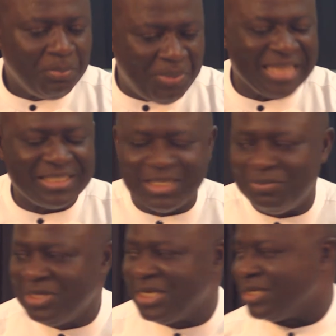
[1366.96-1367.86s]
Pay it in
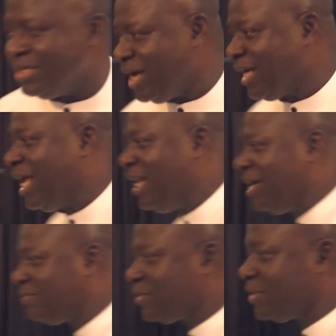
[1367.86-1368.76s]
immediately. And I
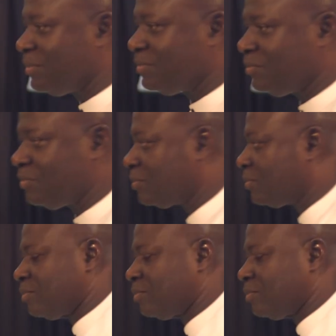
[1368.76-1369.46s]
left.